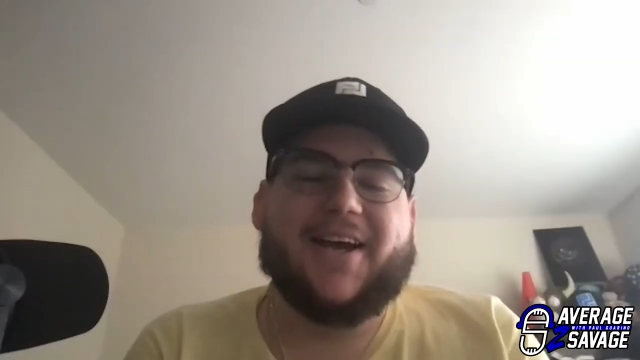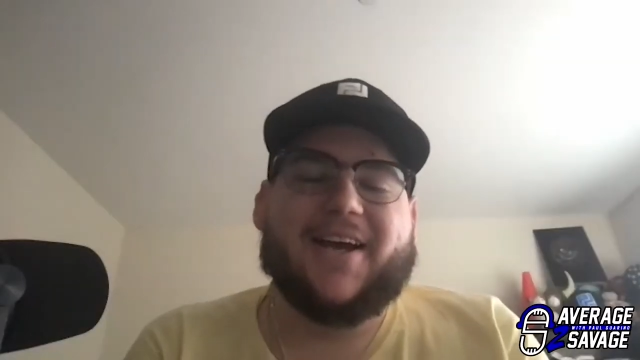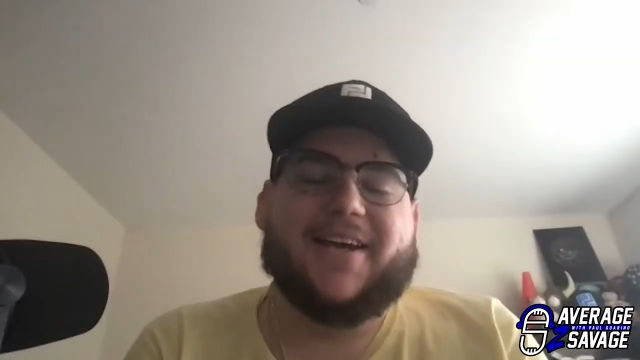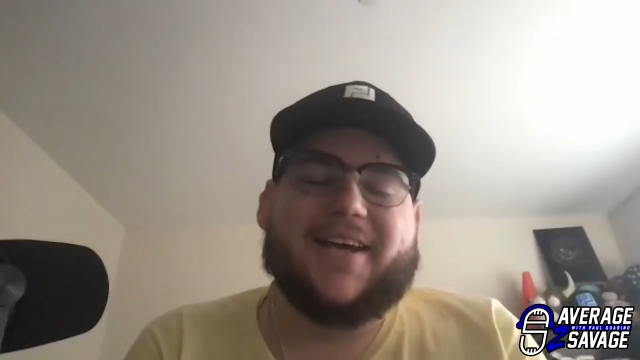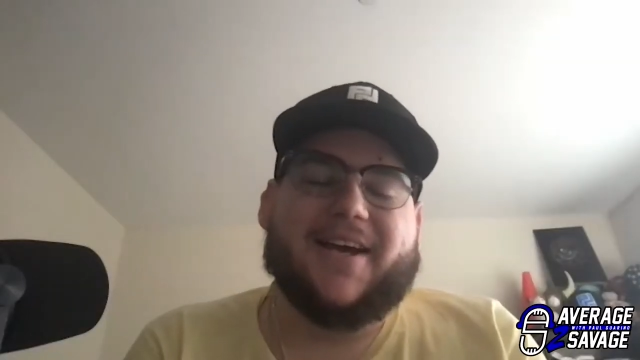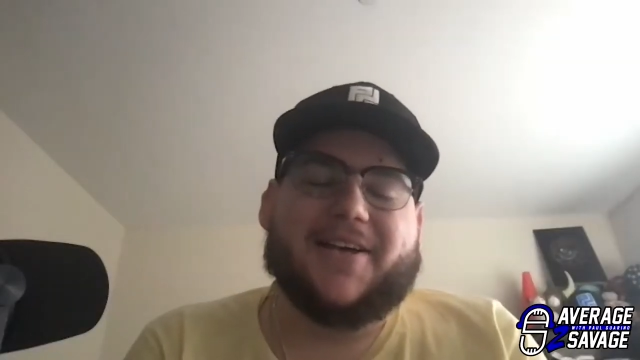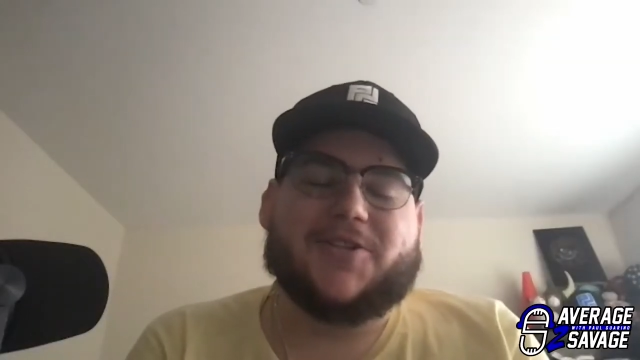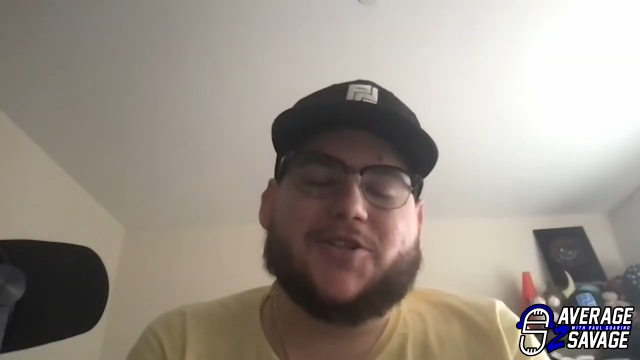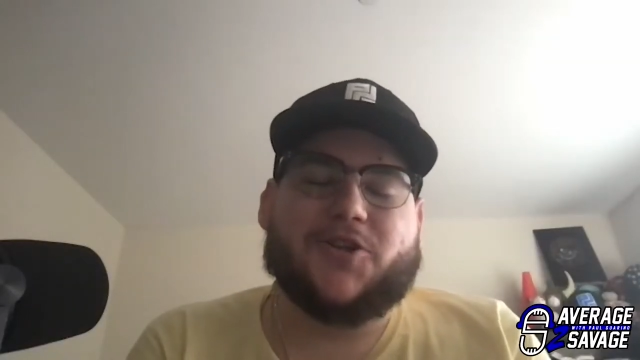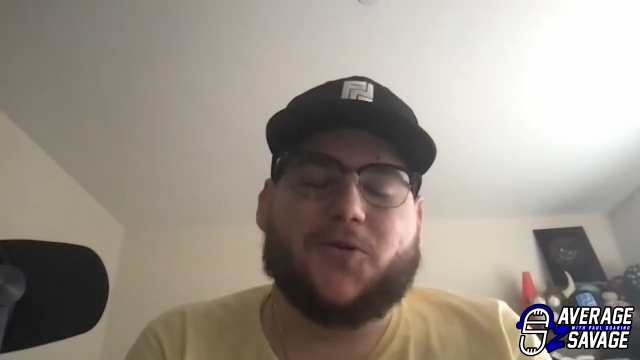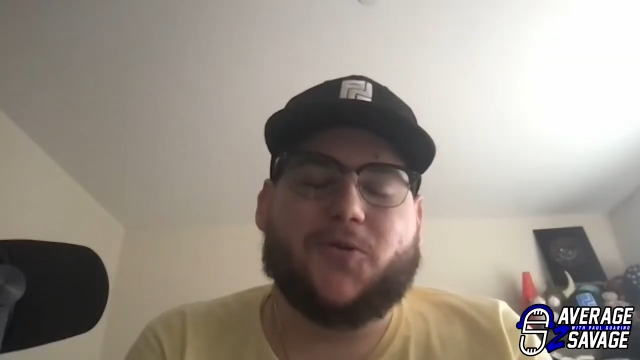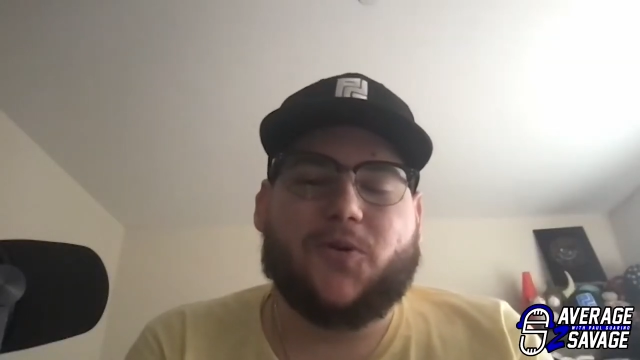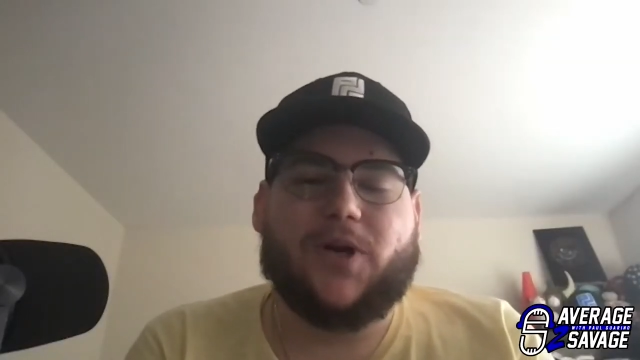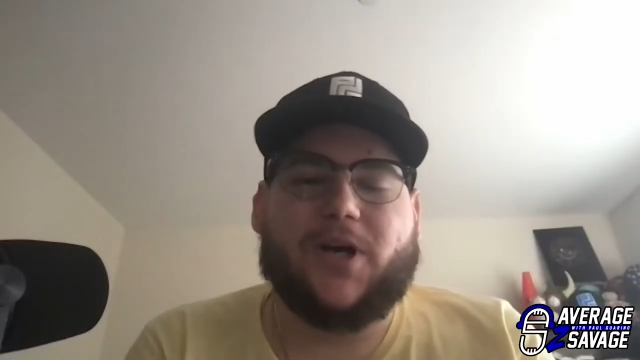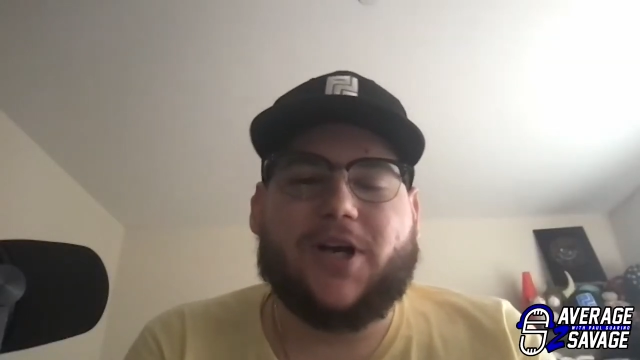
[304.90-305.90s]
Yeah. So
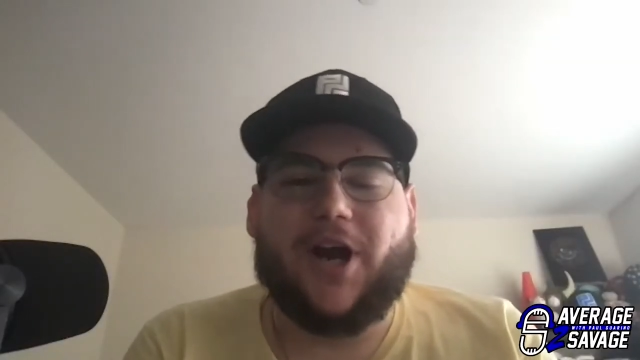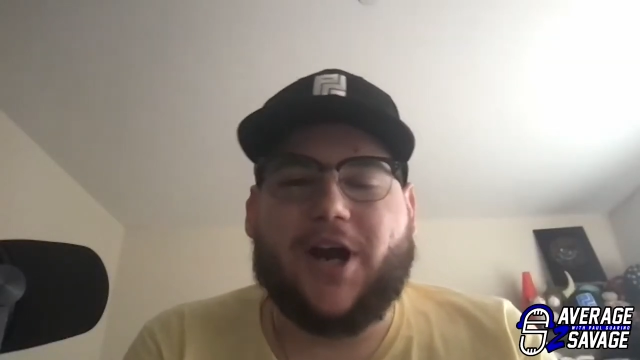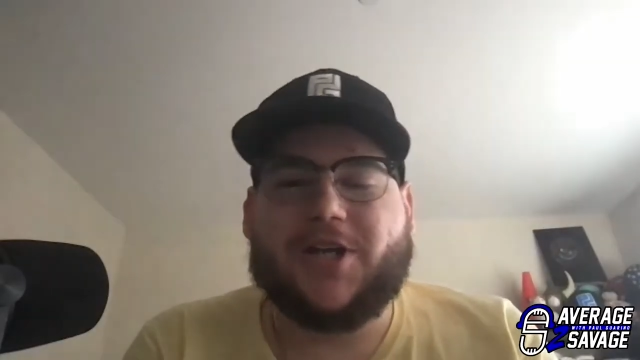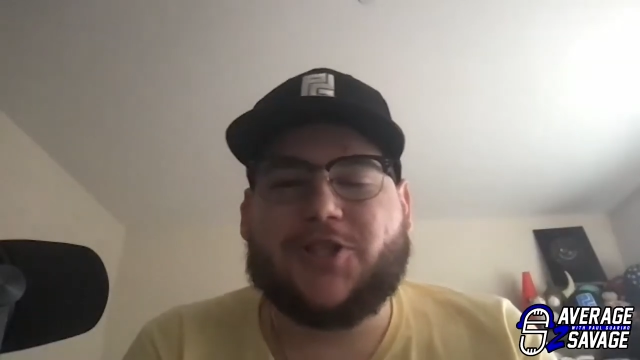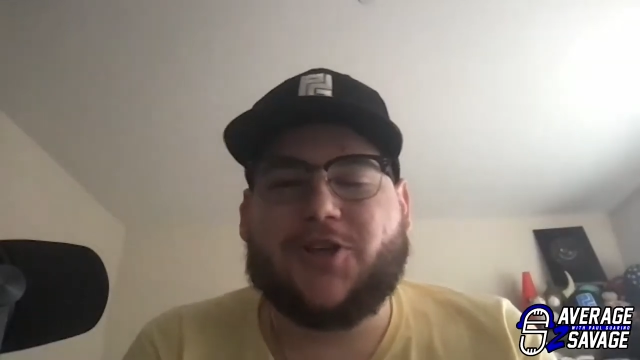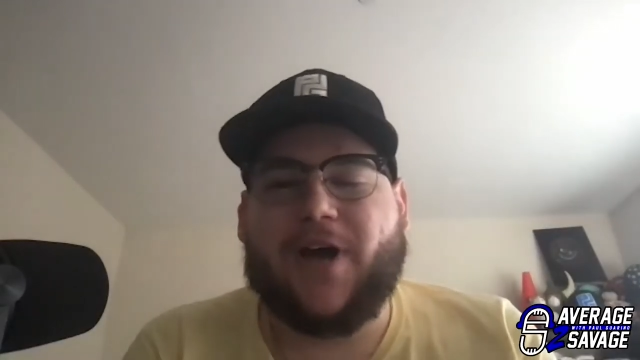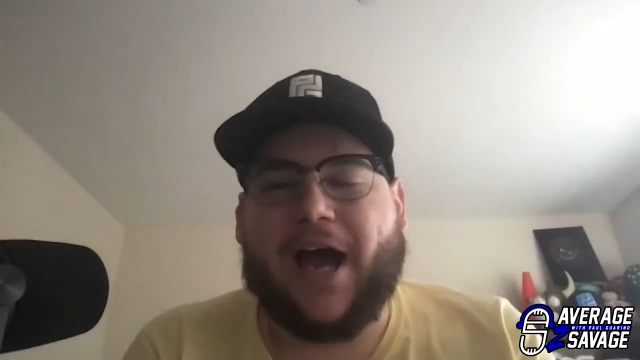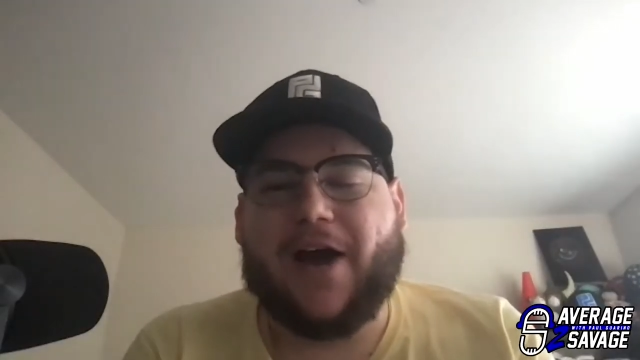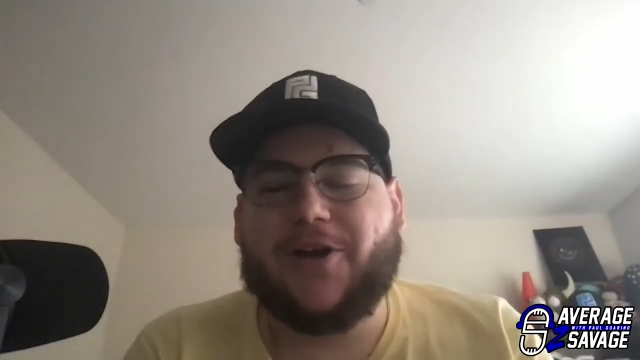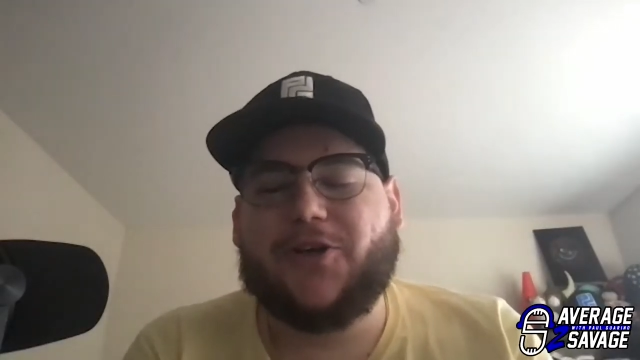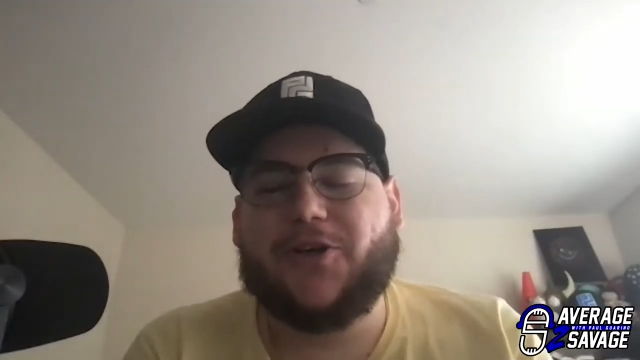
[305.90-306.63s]
what, all right. So how do